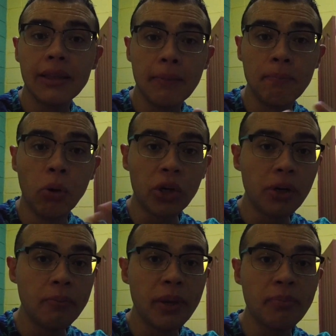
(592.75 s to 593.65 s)
the
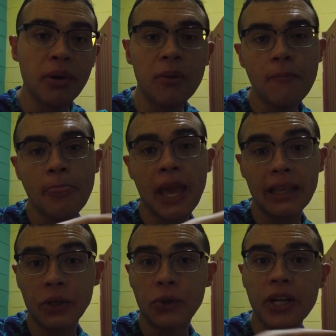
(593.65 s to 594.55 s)
poor people
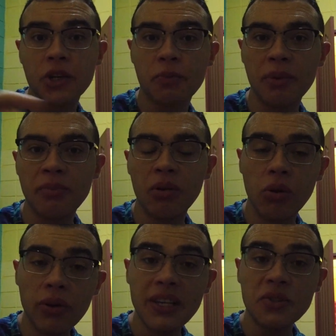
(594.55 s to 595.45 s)
and the rich
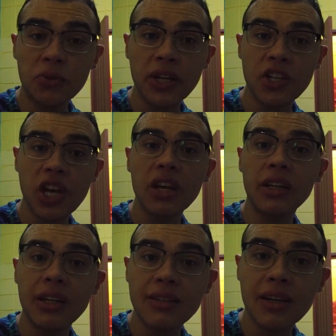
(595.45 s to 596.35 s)
people. Who is rich
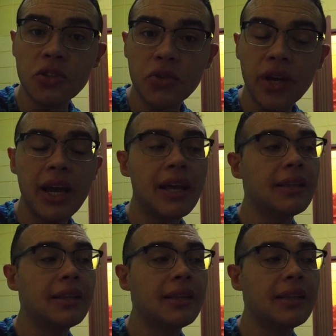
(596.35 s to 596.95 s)
here in this country?